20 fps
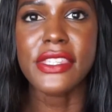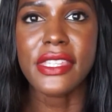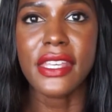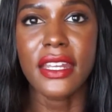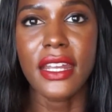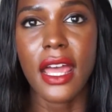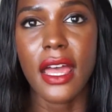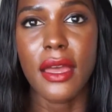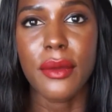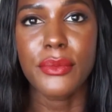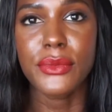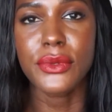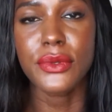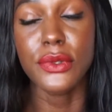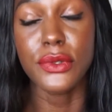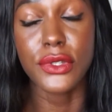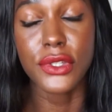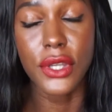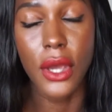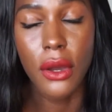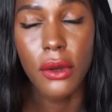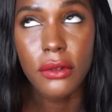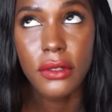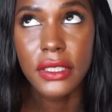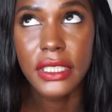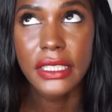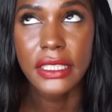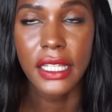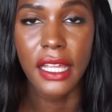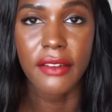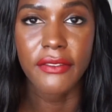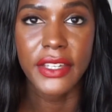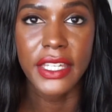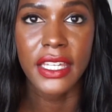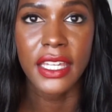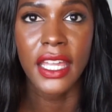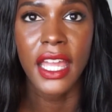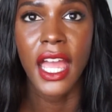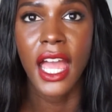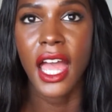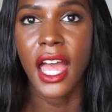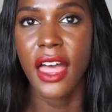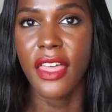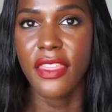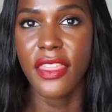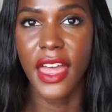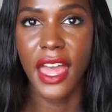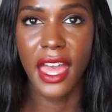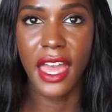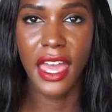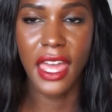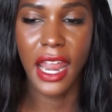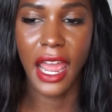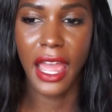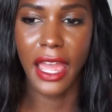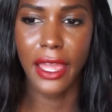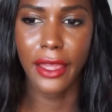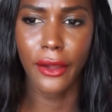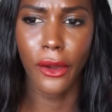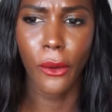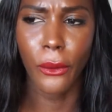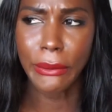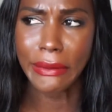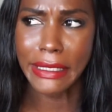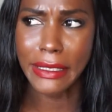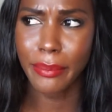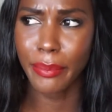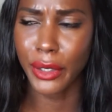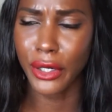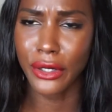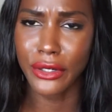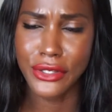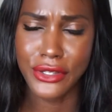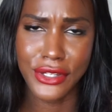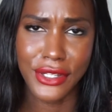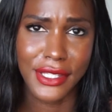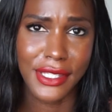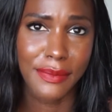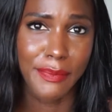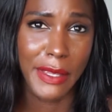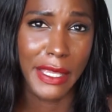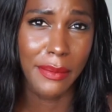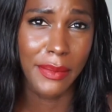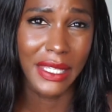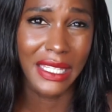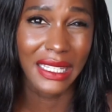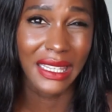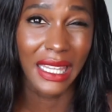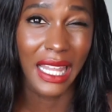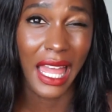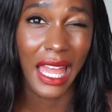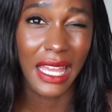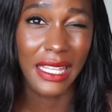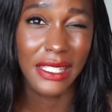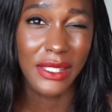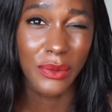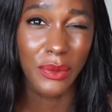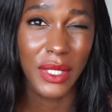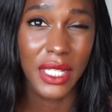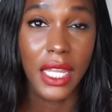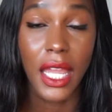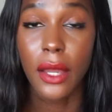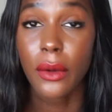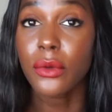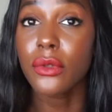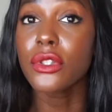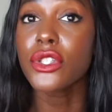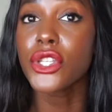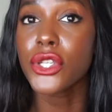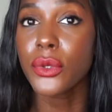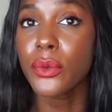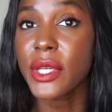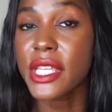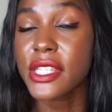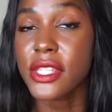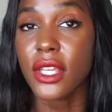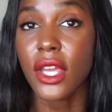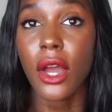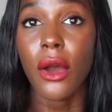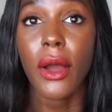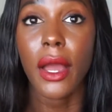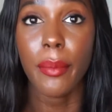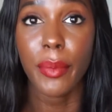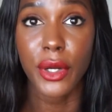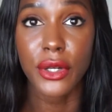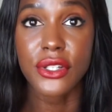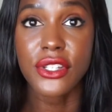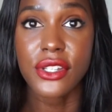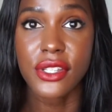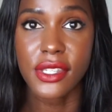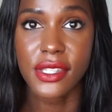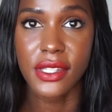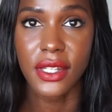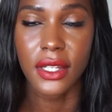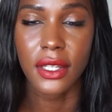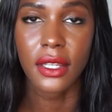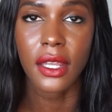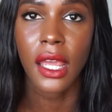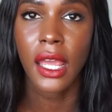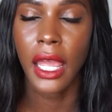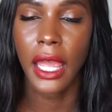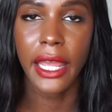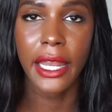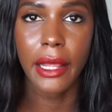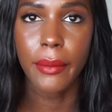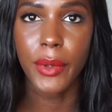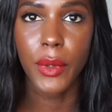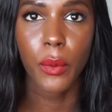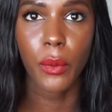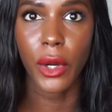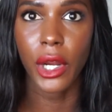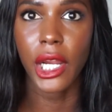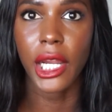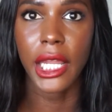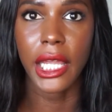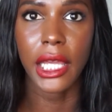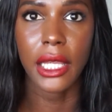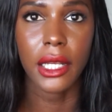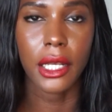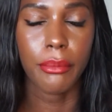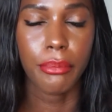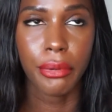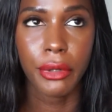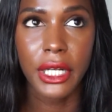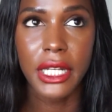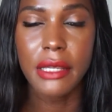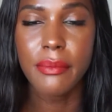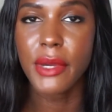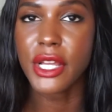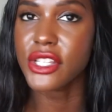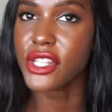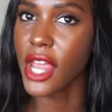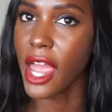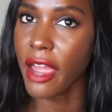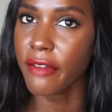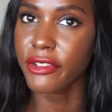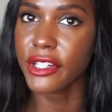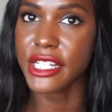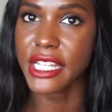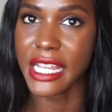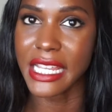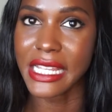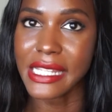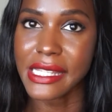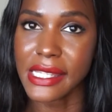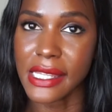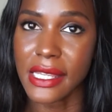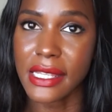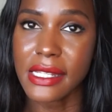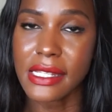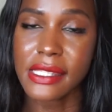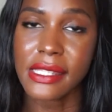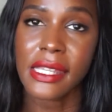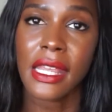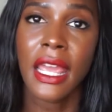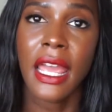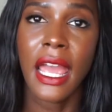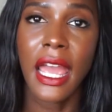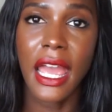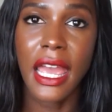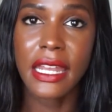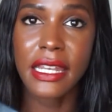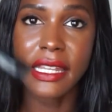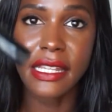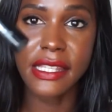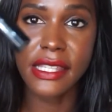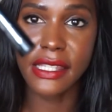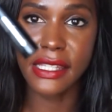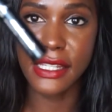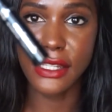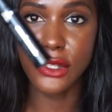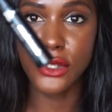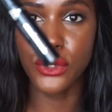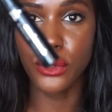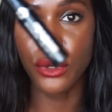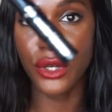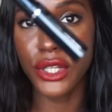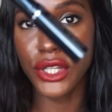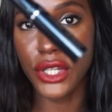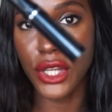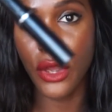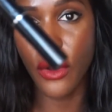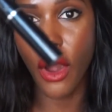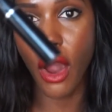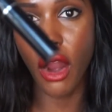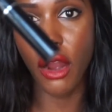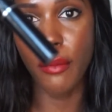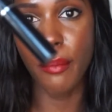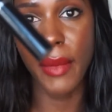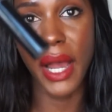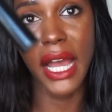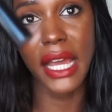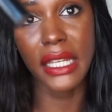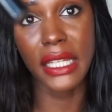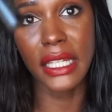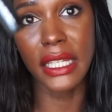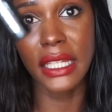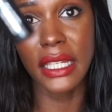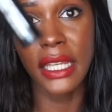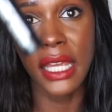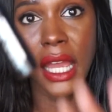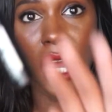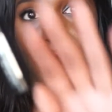that I'm totally loving that I only purchased maybe last week, 2 weeks ago I purchased it, and I've been wearing it pretty much every day since, and it's the Giorgio Armani